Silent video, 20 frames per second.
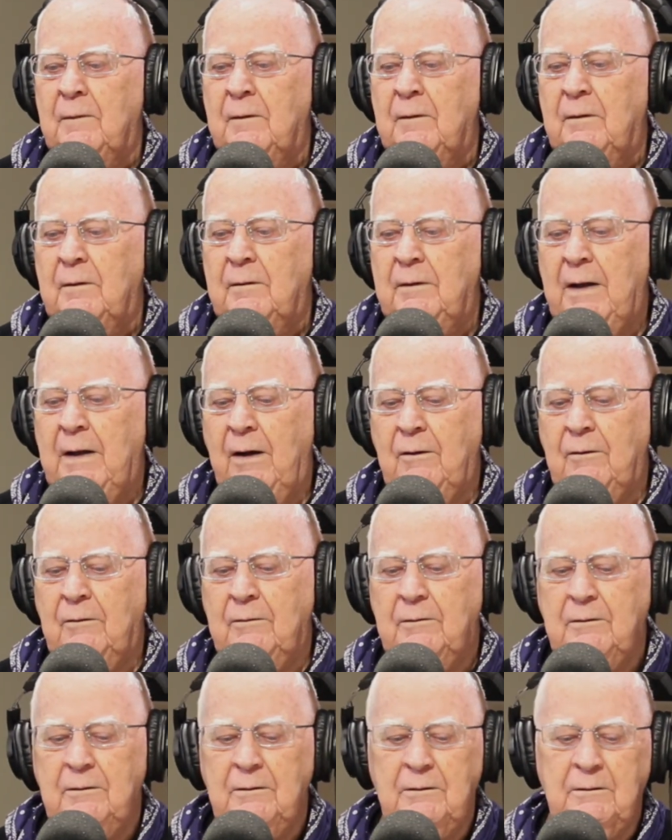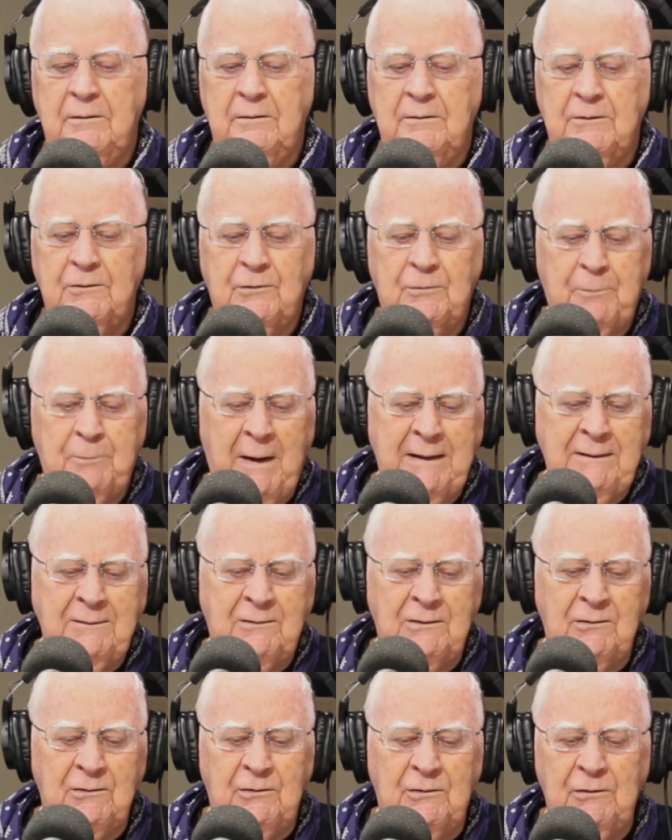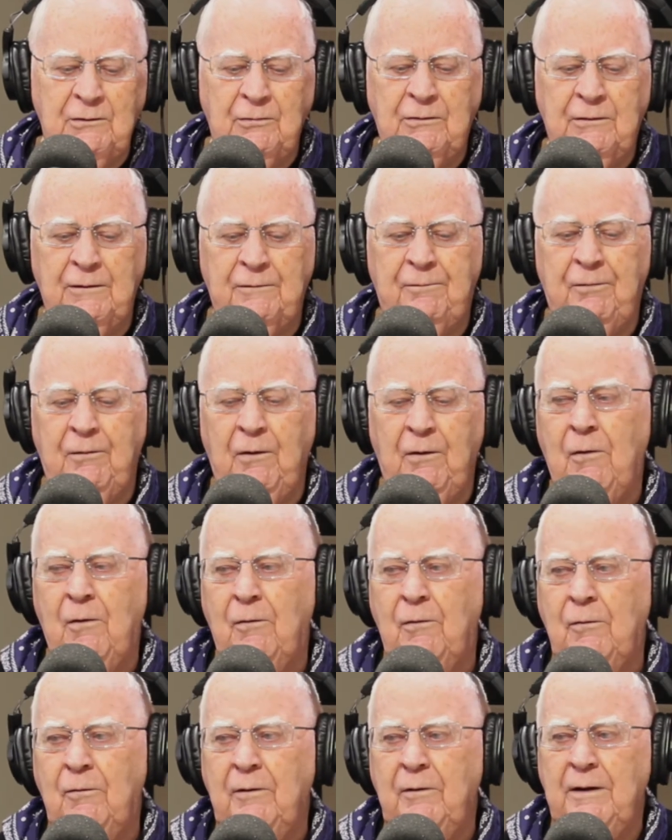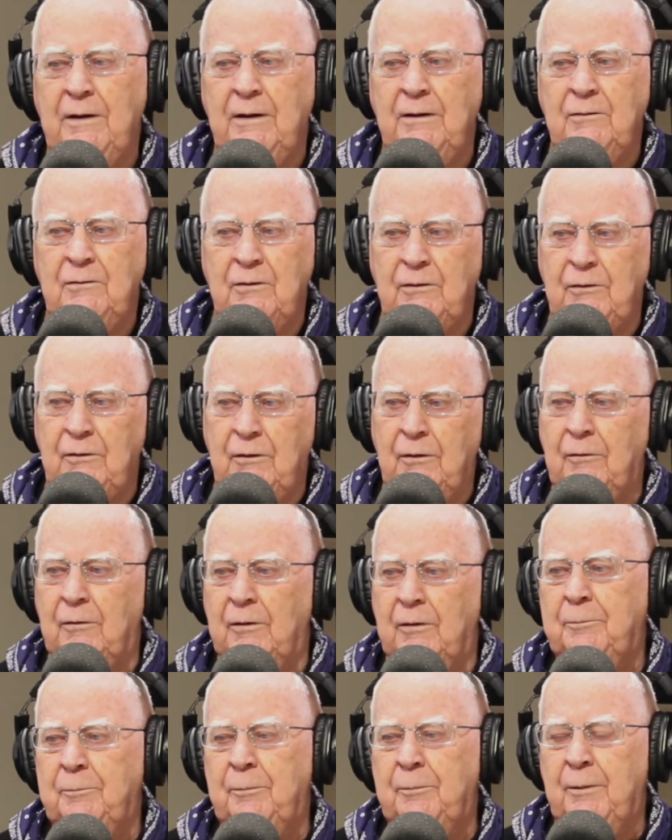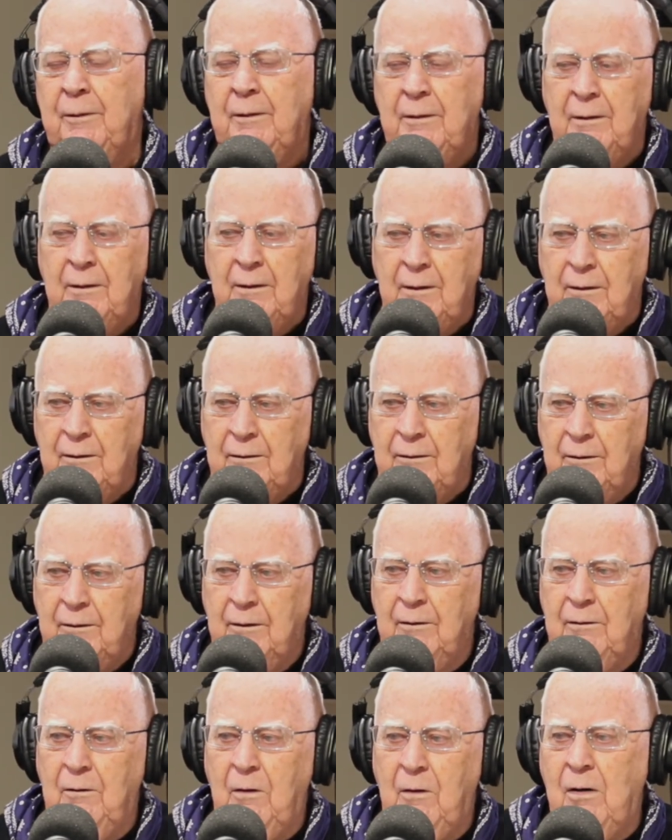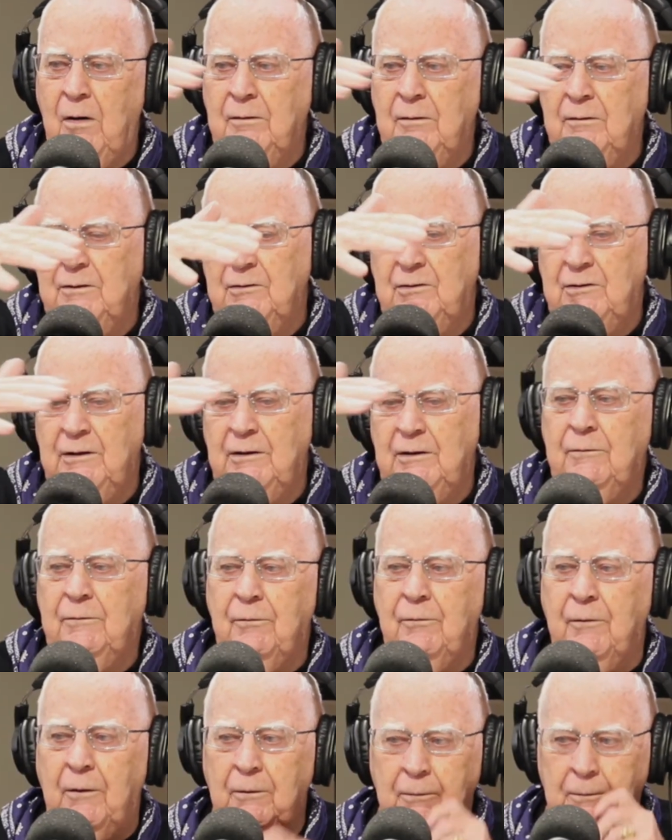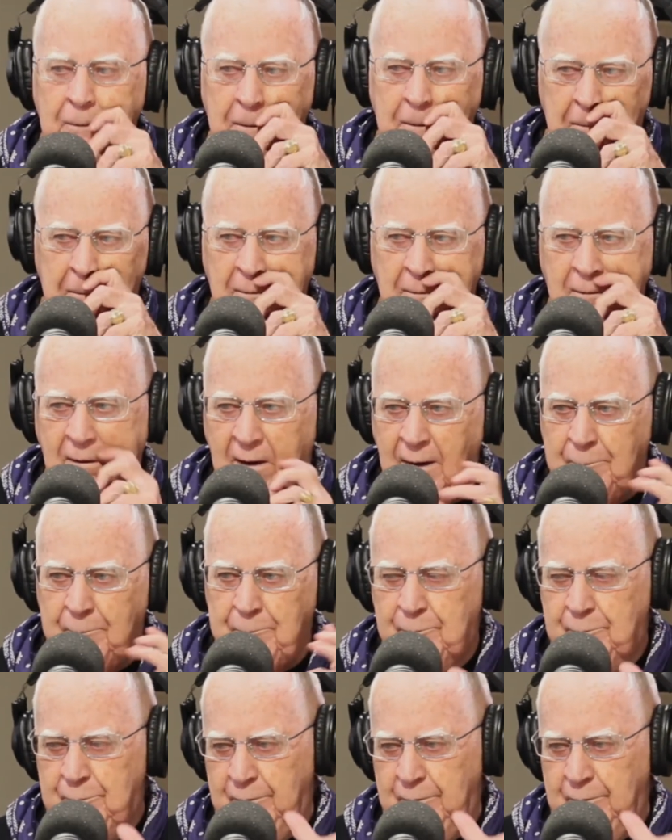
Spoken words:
Now, the spices used to flow into Europe along the Silk Road, up,